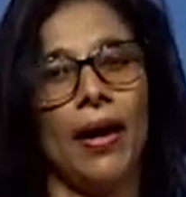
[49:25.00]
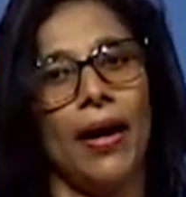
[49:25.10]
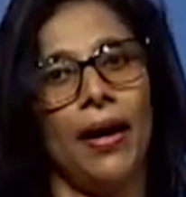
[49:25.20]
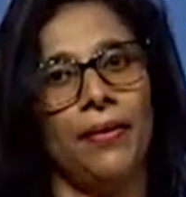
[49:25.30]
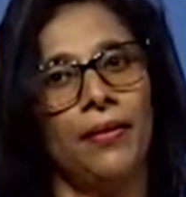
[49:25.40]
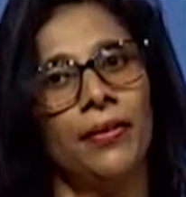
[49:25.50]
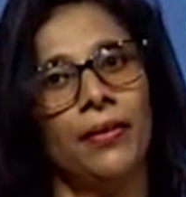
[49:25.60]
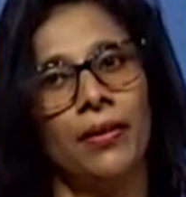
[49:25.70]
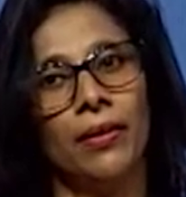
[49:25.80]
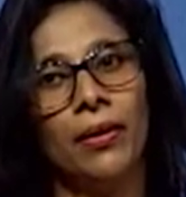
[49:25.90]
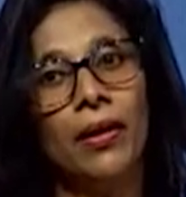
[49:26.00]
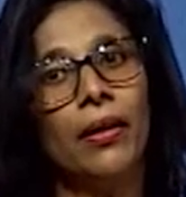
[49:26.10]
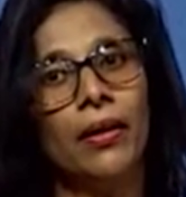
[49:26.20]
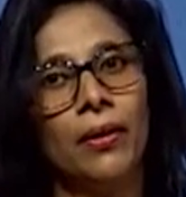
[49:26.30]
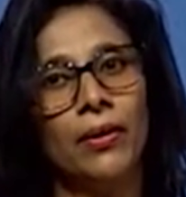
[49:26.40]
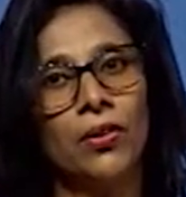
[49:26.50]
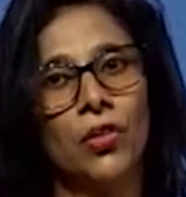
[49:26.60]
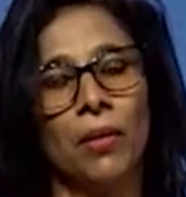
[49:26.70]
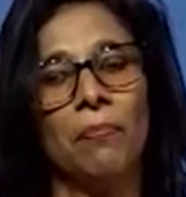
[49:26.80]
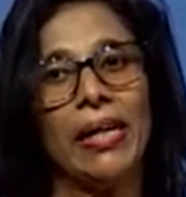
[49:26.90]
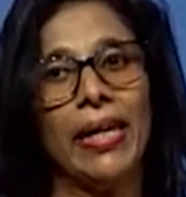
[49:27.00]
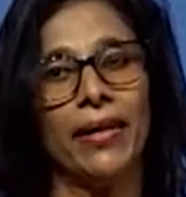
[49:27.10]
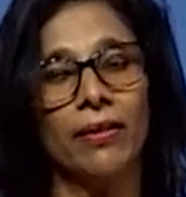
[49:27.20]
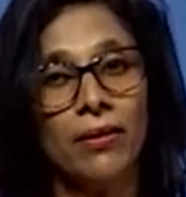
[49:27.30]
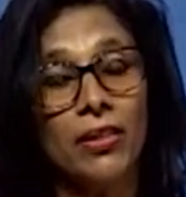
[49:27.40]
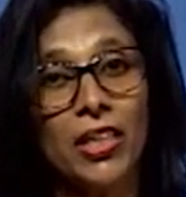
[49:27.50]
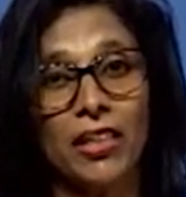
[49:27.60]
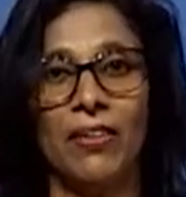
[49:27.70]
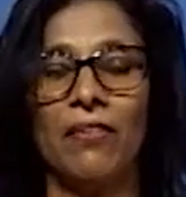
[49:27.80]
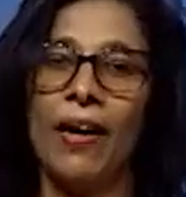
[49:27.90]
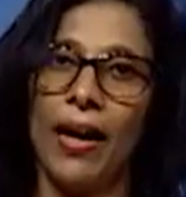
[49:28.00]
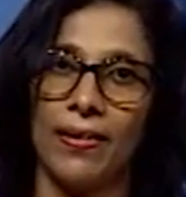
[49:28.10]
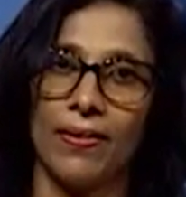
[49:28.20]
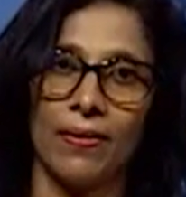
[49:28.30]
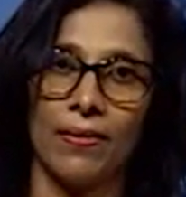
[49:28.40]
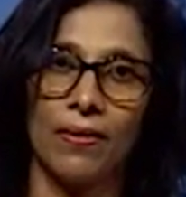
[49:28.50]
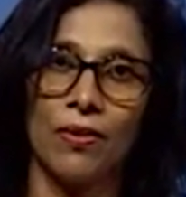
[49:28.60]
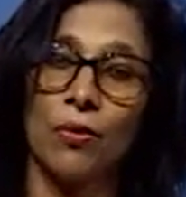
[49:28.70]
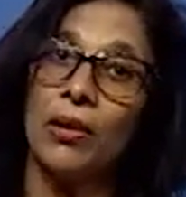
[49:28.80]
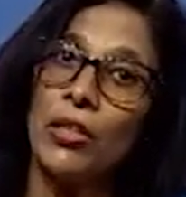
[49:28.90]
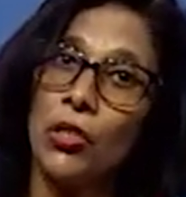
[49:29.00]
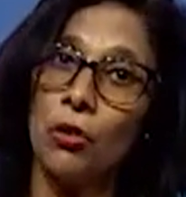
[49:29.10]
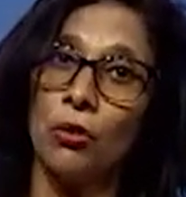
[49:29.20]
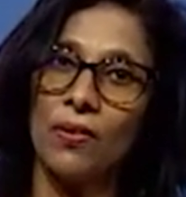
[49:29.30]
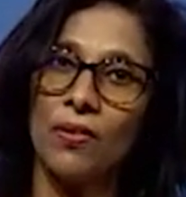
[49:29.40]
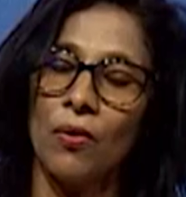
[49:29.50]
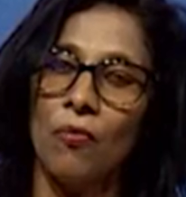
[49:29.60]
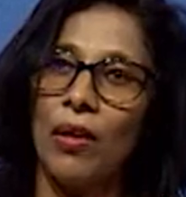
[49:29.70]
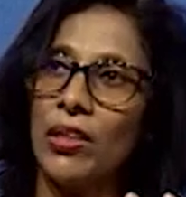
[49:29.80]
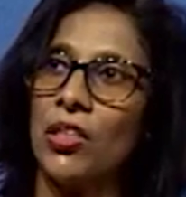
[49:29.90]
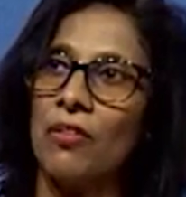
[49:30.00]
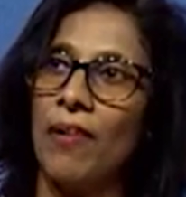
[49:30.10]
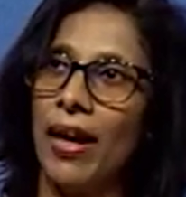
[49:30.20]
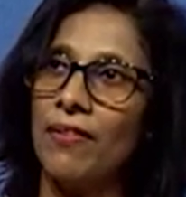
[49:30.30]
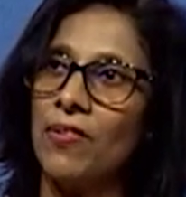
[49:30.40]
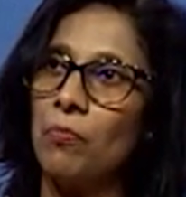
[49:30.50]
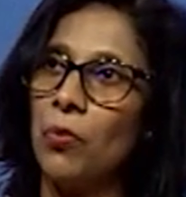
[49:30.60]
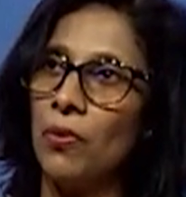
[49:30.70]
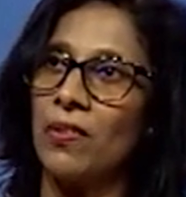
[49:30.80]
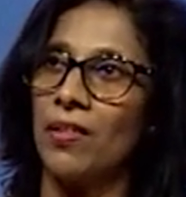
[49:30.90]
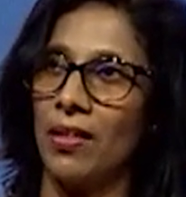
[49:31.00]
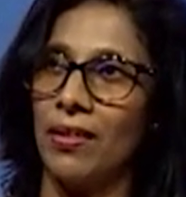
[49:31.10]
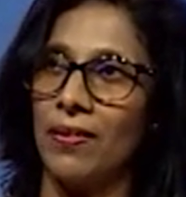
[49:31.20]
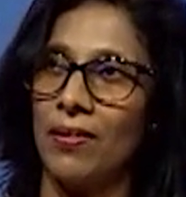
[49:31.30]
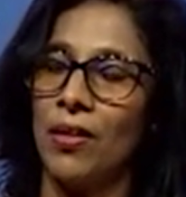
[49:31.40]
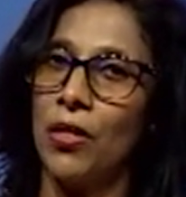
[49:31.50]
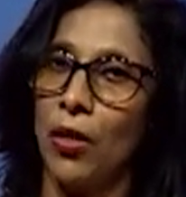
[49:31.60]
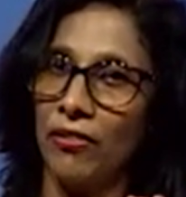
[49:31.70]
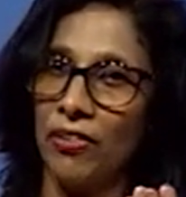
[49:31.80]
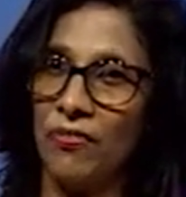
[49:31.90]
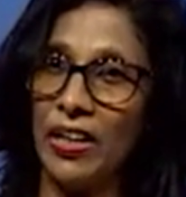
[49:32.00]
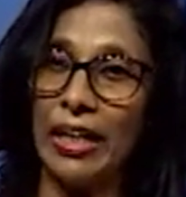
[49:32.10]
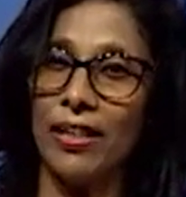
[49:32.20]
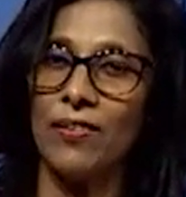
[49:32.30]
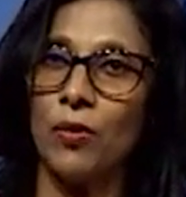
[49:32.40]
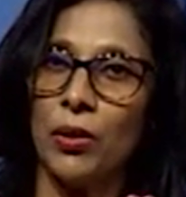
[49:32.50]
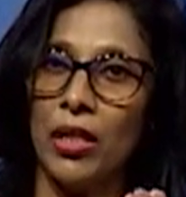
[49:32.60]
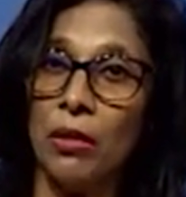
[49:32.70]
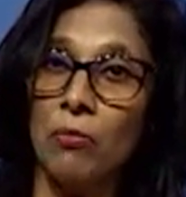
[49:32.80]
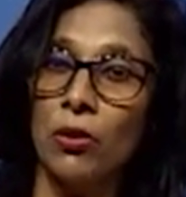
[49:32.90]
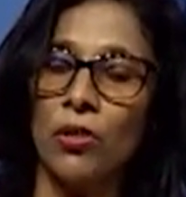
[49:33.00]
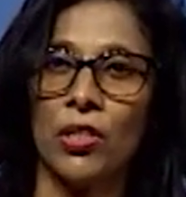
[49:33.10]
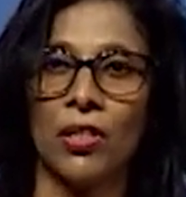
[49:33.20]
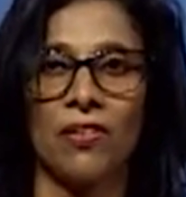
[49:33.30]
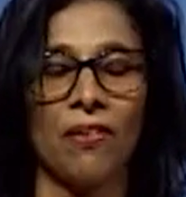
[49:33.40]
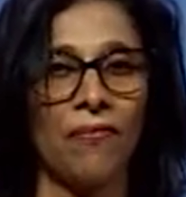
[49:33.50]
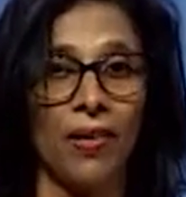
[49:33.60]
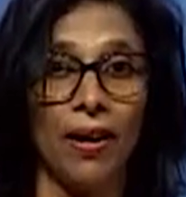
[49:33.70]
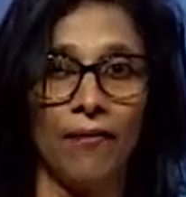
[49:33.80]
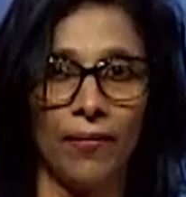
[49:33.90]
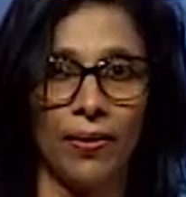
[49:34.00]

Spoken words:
and her Chamberlain Nivy has. So, it shows what she values most is not the feelings or the emotions of love,